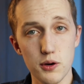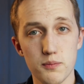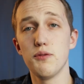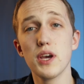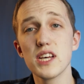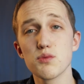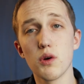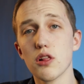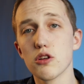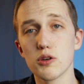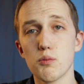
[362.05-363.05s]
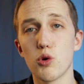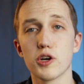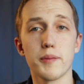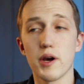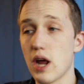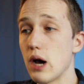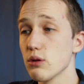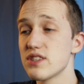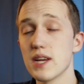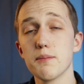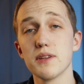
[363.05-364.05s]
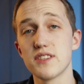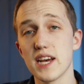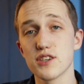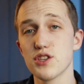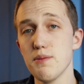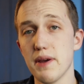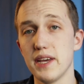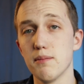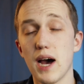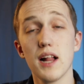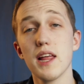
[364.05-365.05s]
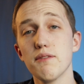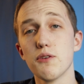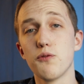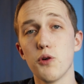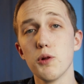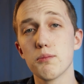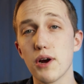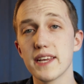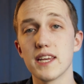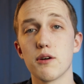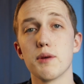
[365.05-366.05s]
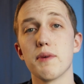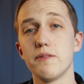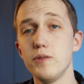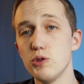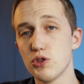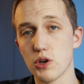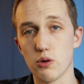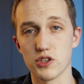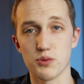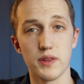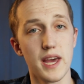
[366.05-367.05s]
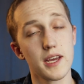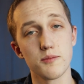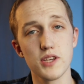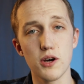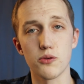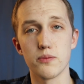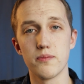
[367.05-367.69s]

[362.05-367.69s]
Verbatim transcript: If you guys want to learn more about how this template's actually made, I'll have a full breakdown in my Fusion course when that comes out.